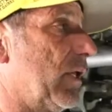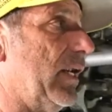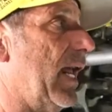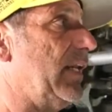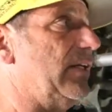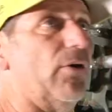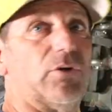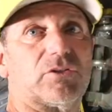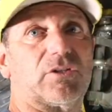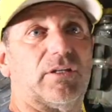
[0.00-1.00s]
get any
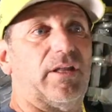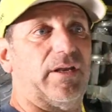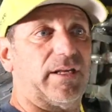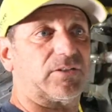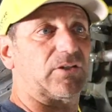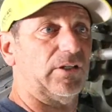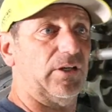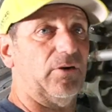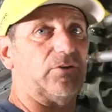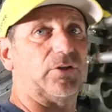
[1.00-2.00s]
notice, and then the next thing you
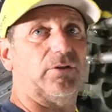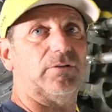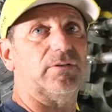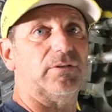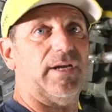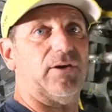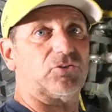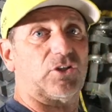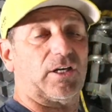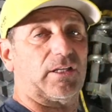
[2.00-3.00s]
know, you're now
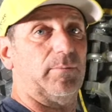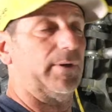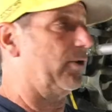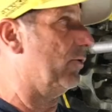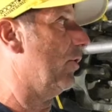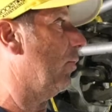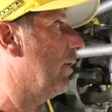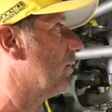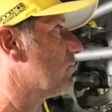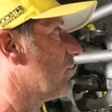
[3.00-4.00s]
stuck in the middle of
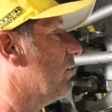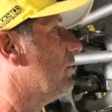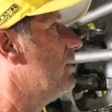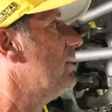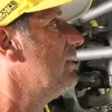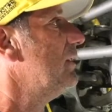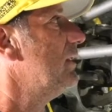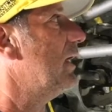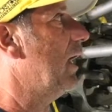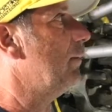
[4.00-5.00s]
nowhere. So
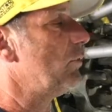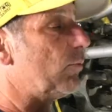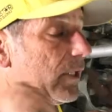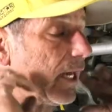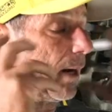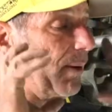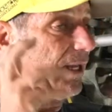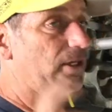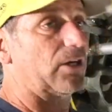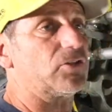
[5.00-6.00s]
you really gotta pay
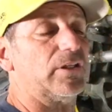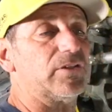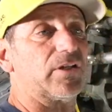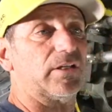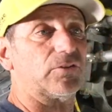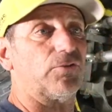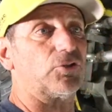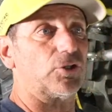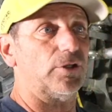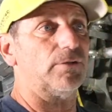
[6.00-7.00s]
attention to these things for
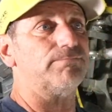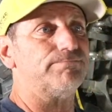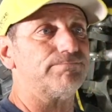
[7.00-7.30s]
sure.